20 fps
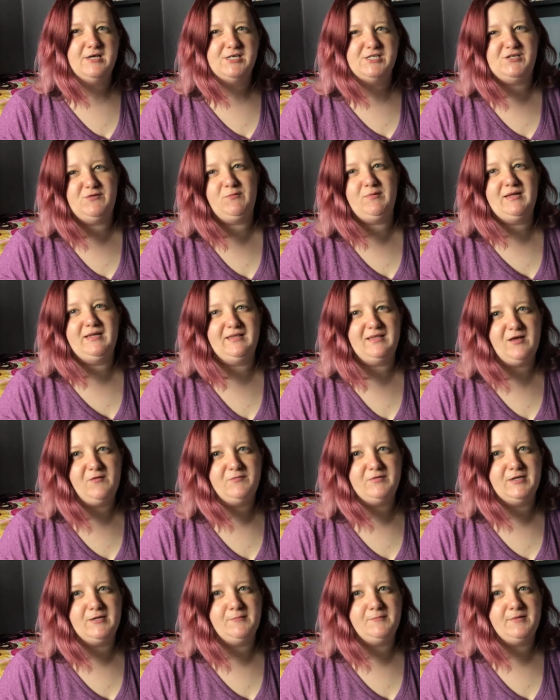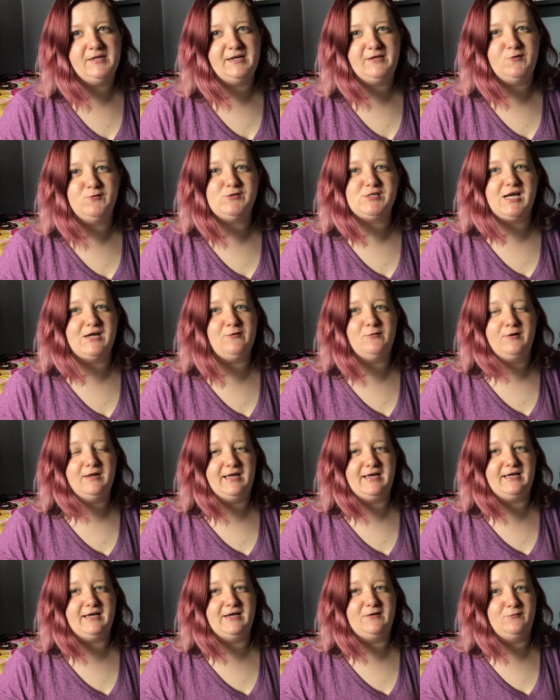She really loved him, and usually I don't
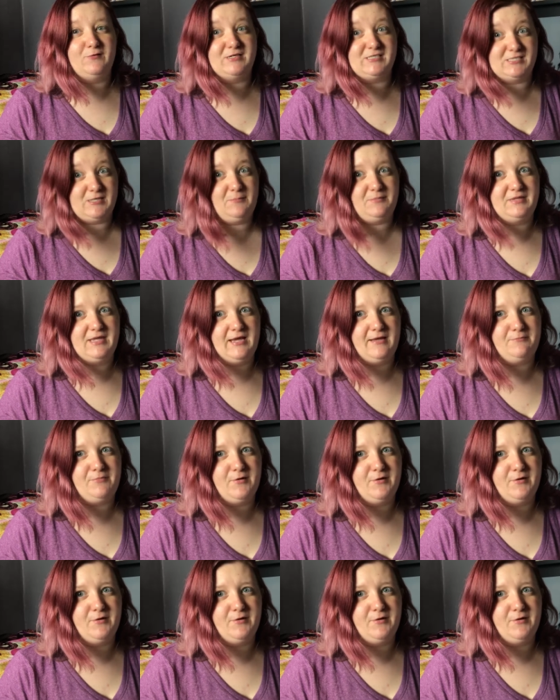like I don't accept that